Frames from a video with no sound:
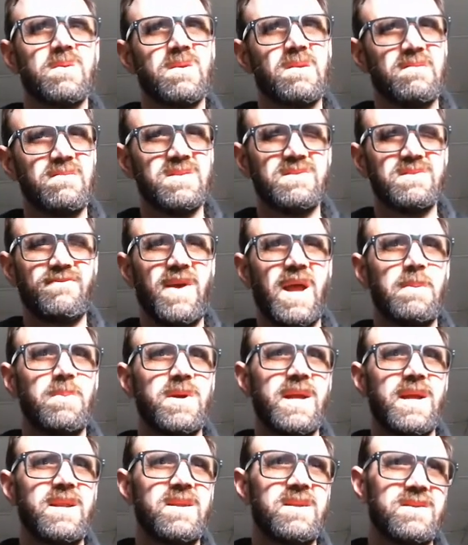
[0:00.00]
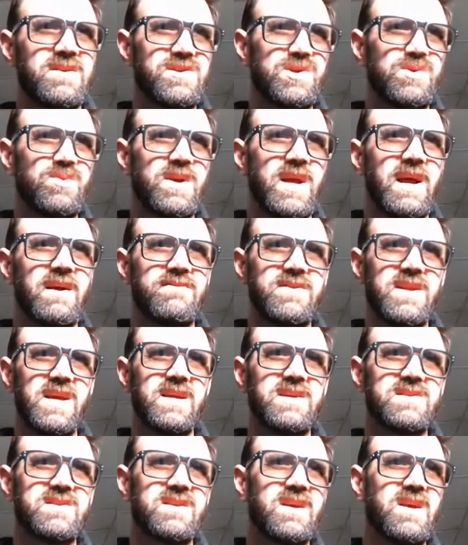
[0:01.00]
It was fabricated in 2.5
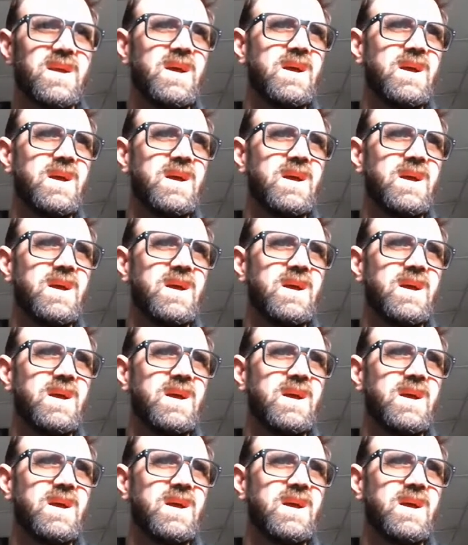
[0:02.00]
days.